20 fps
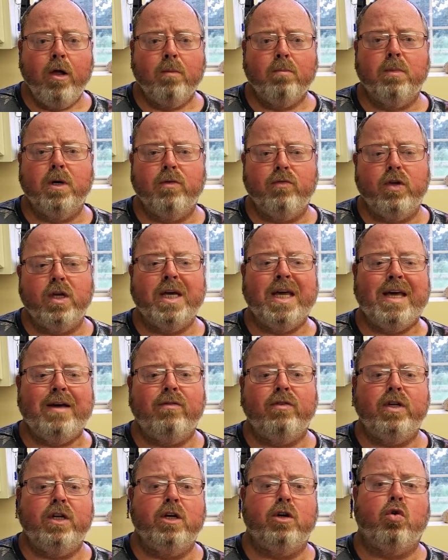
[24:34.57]
But if you
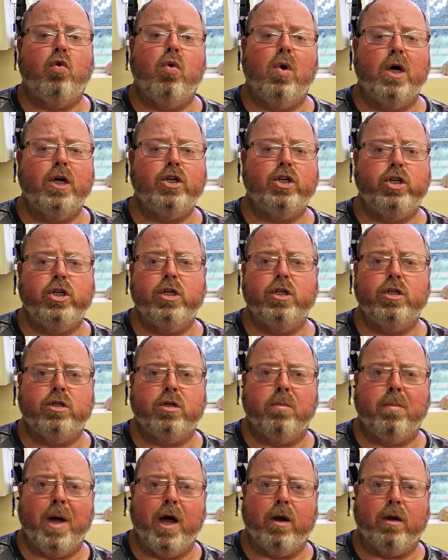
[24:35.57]
have any questions
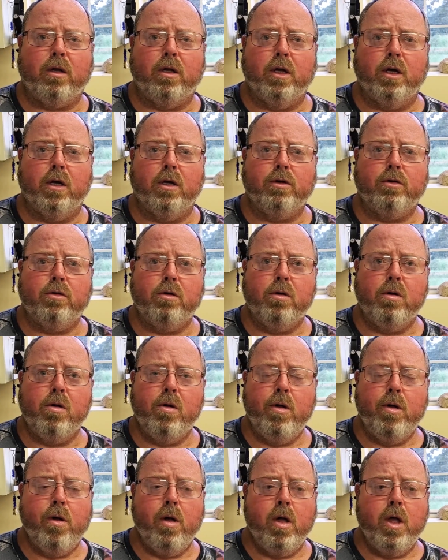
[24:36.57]
about this,
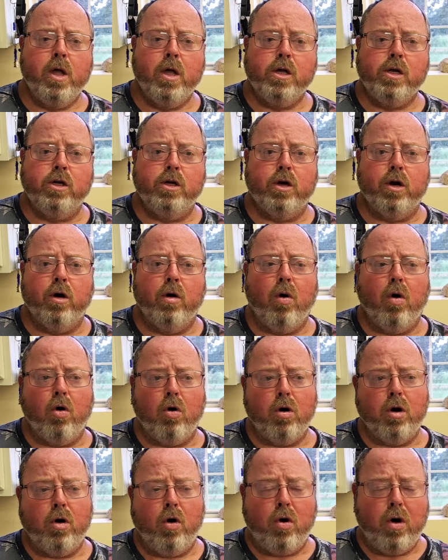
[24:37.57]

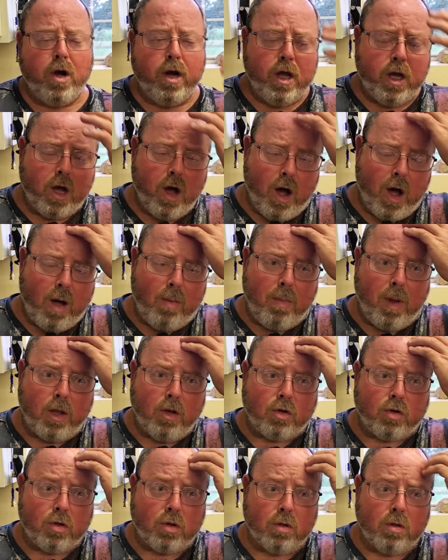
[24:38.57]
or any
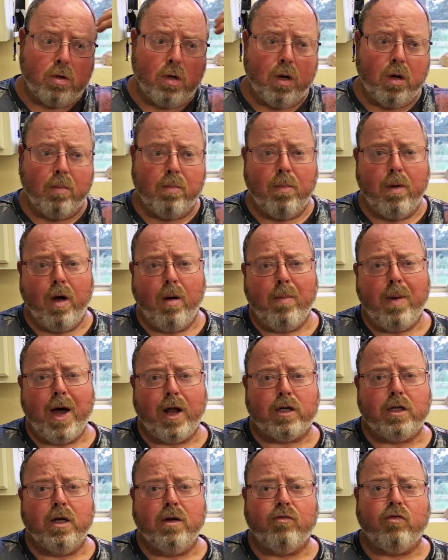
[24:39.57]
comments
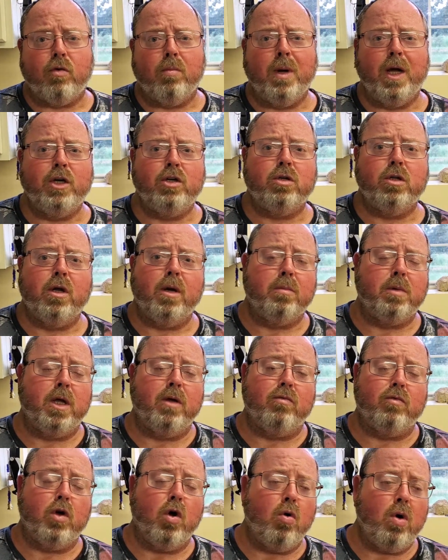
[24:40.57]
about the information that I'm
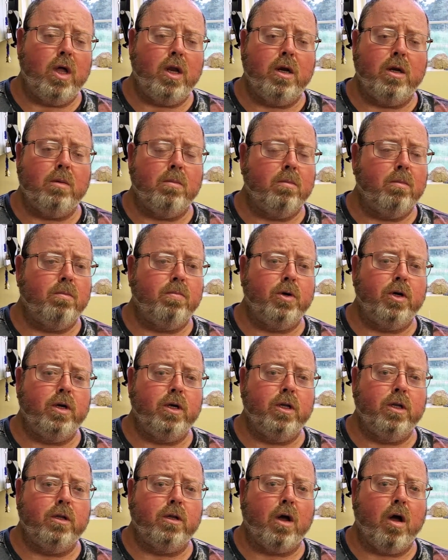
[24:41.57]
giving, go ahead and put
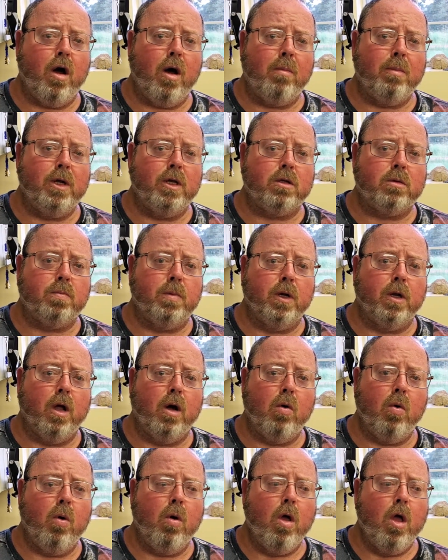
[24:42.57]
it in the comments
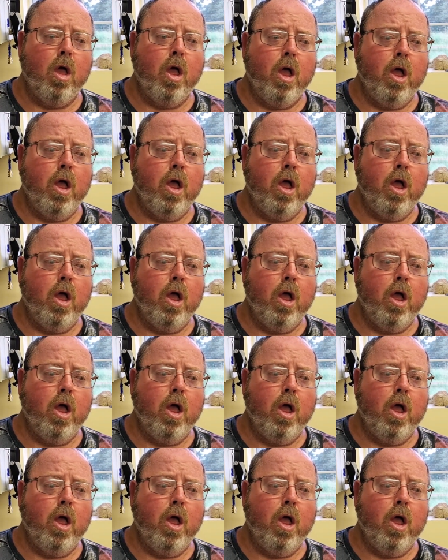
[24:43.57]
below.